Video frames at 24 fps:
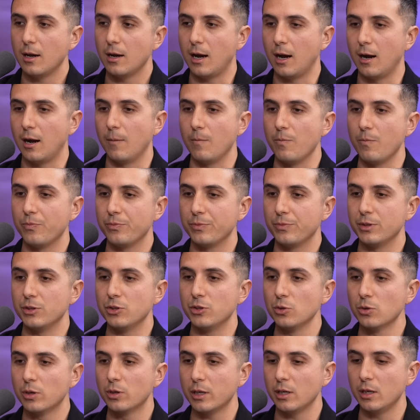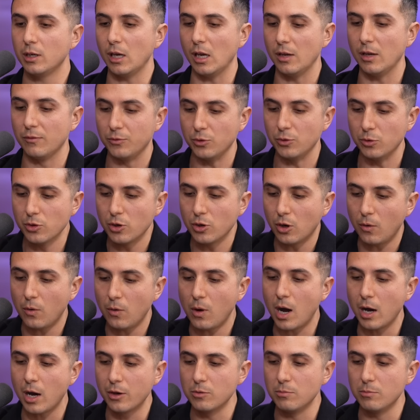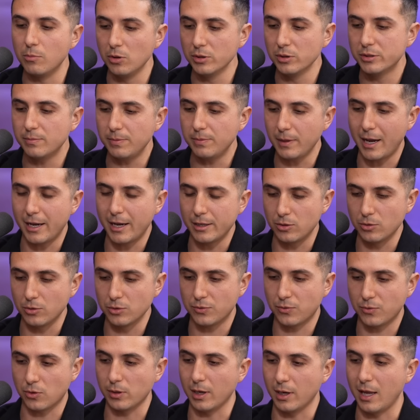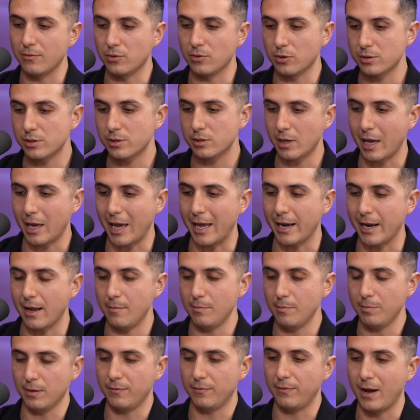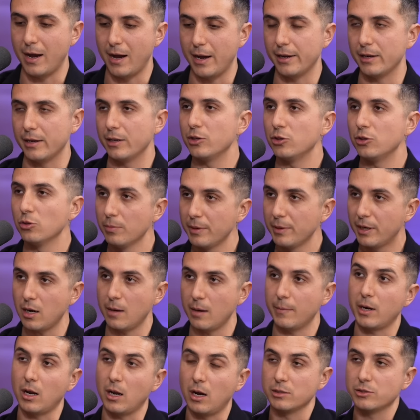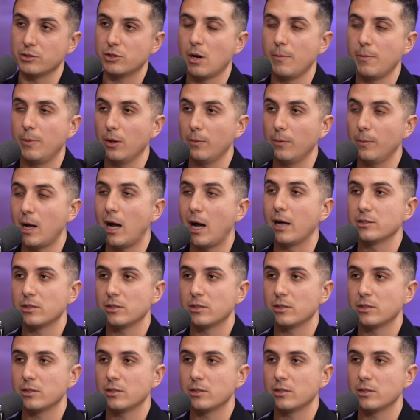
if you know how to multiply those 4 levers and amplify it, you'll become an unstoppable